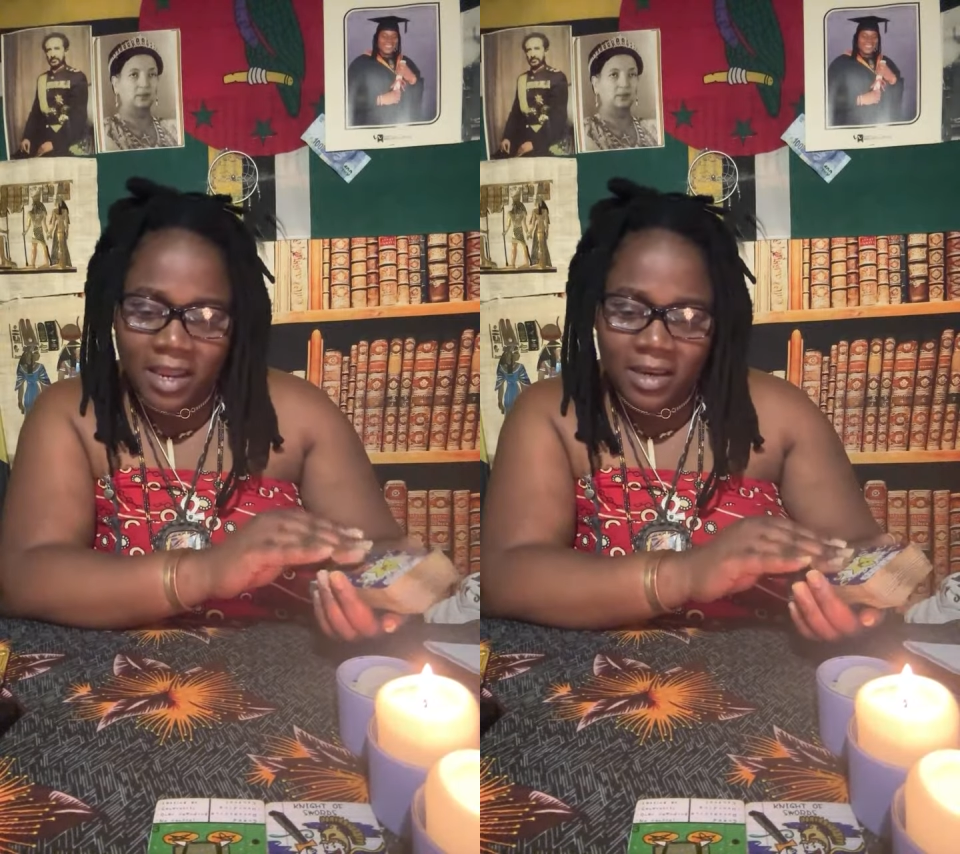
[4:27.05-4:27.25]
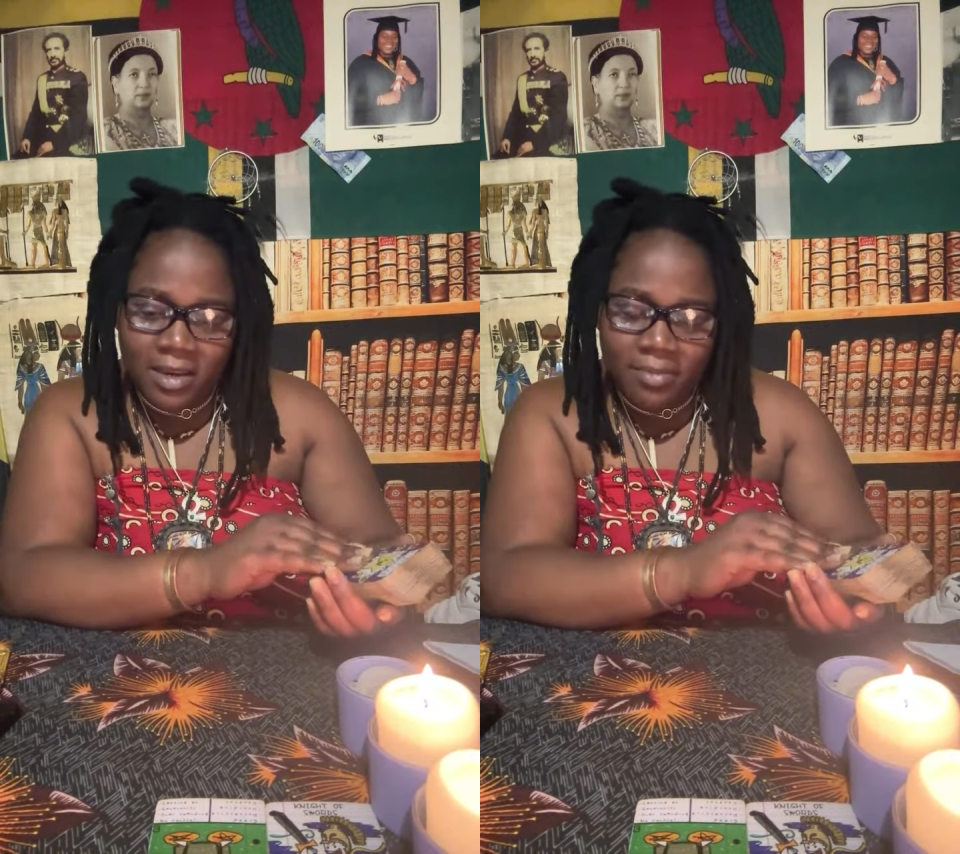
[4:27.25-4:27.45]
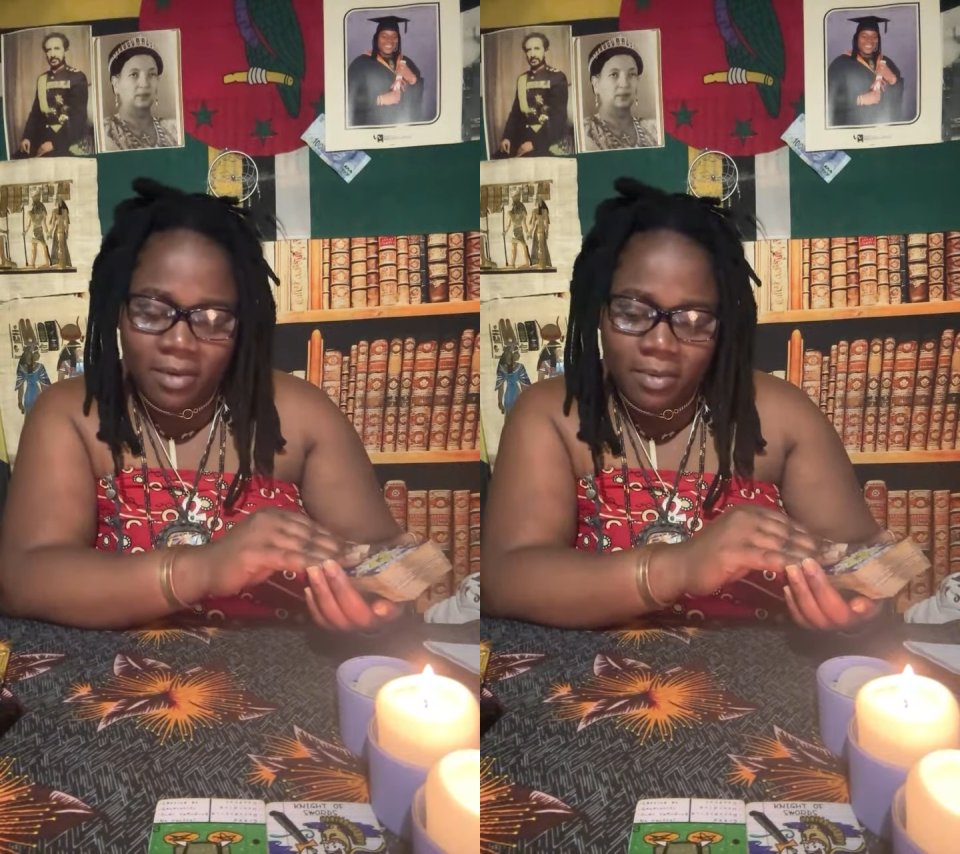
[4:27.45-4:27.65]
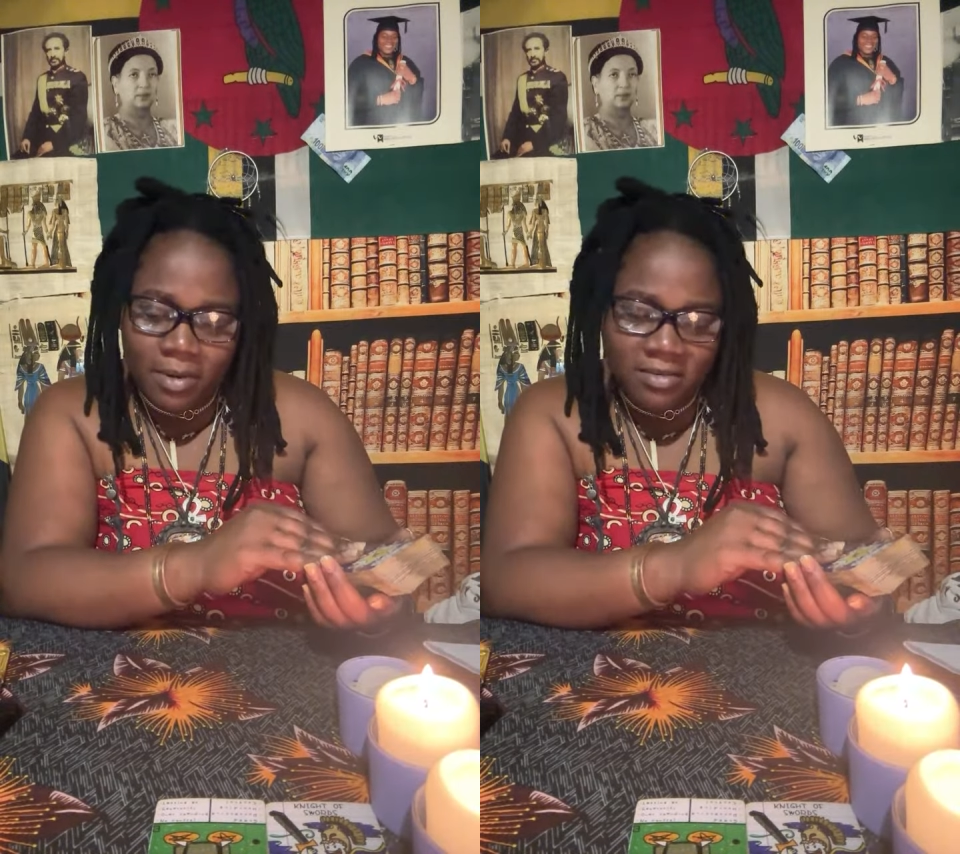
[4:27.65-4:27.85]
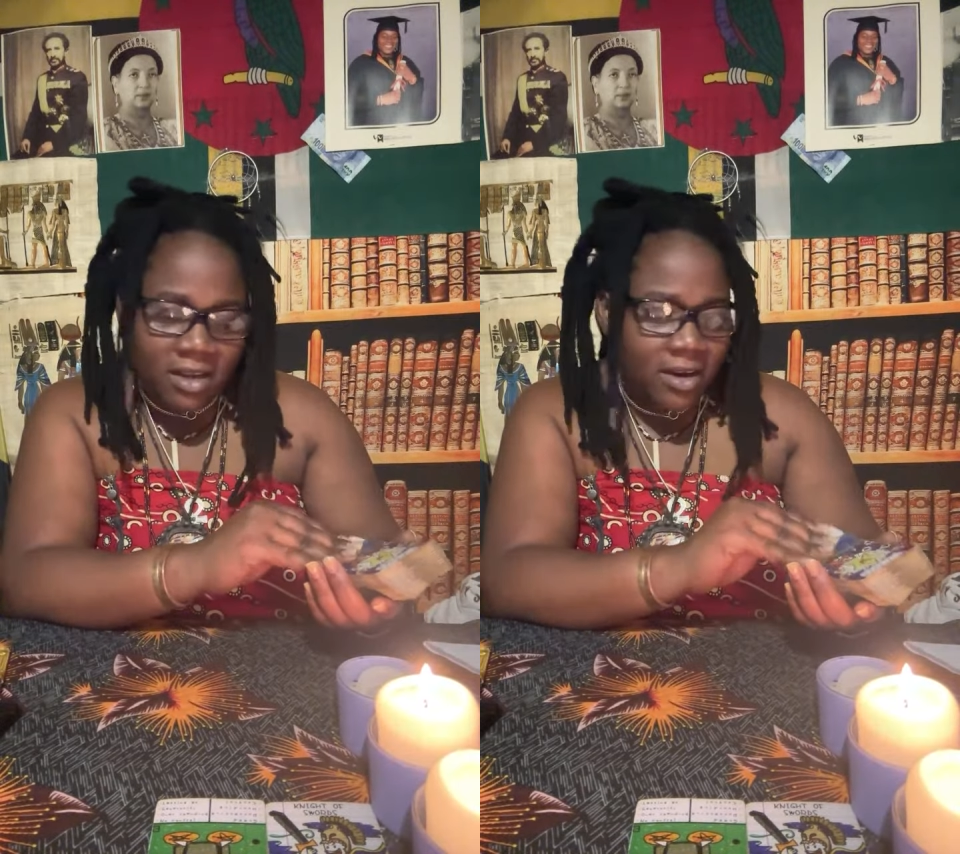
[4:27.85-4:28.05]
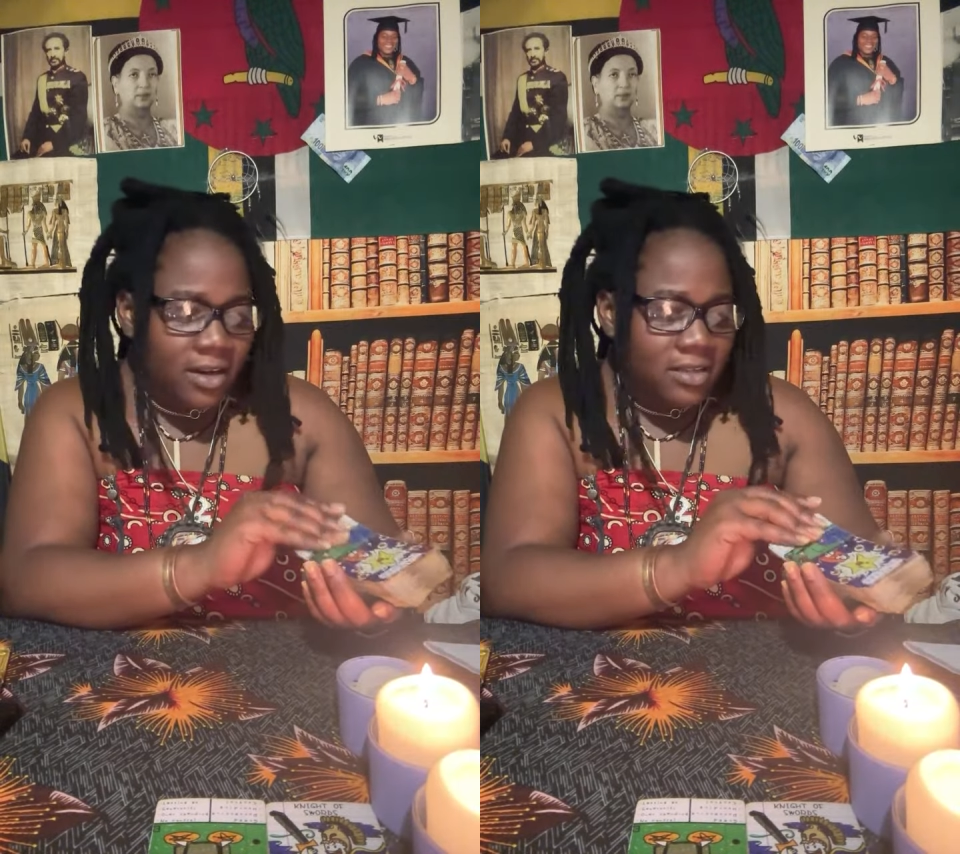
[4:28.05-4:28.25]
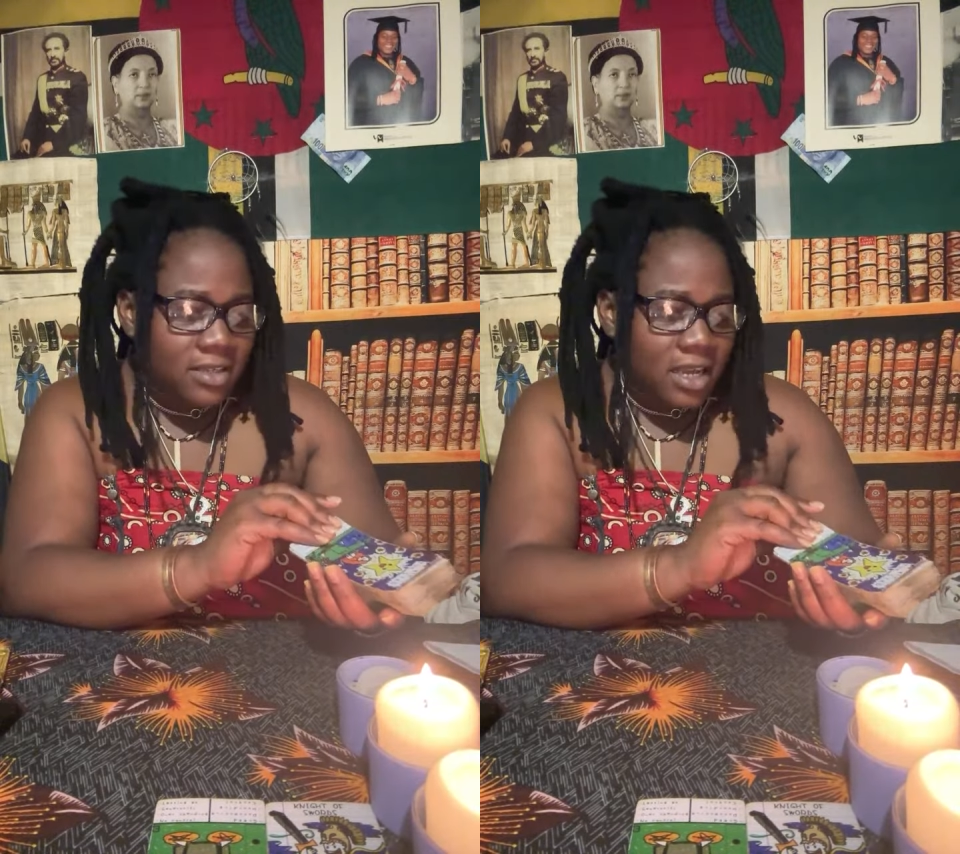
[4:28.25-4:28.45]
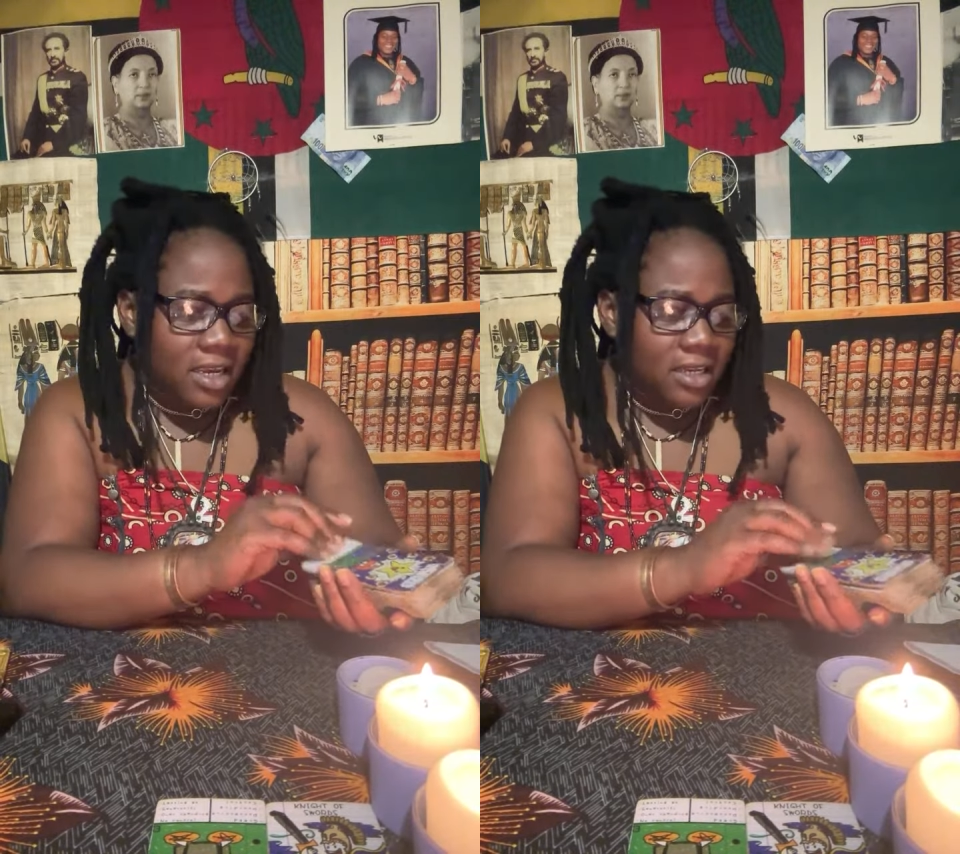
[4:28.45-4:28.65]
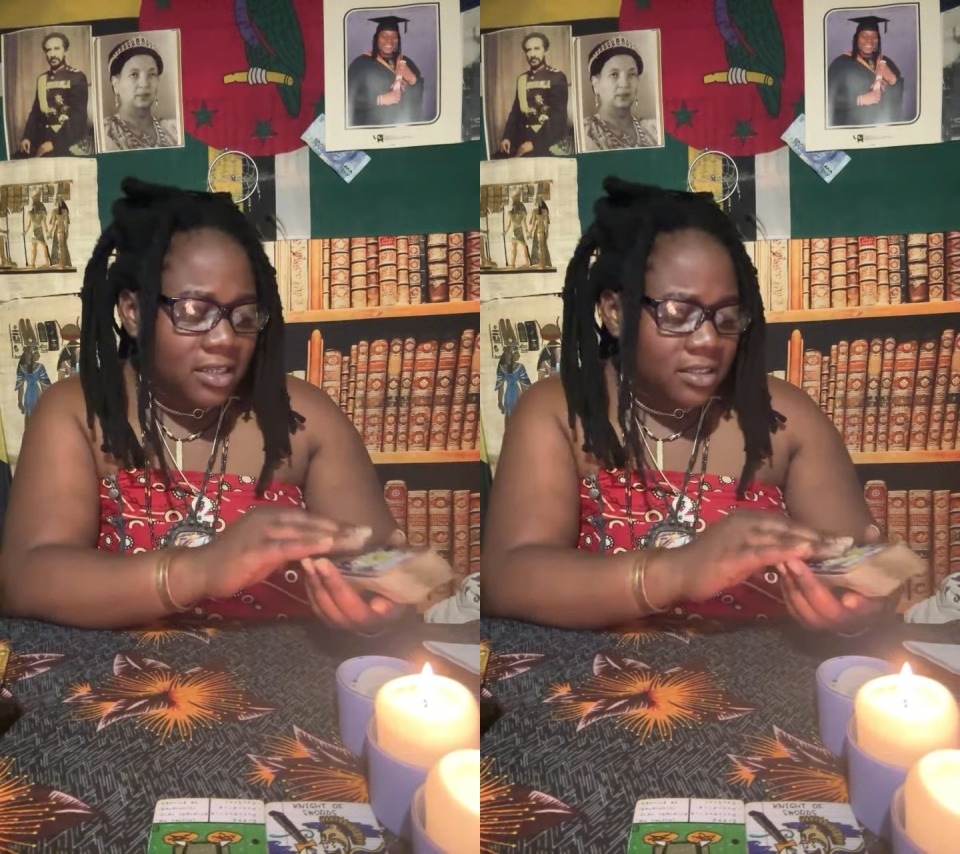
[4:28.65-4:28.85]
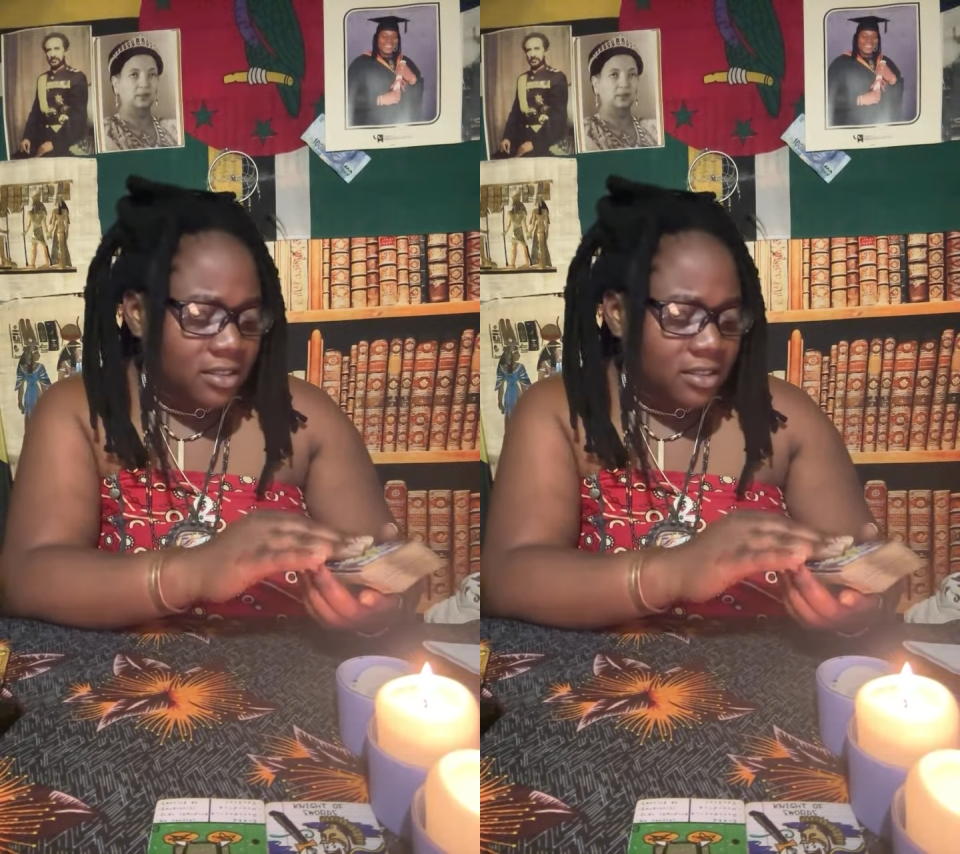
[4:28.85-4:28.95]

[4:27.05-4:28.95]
Libra, maybe it's an Earth sign.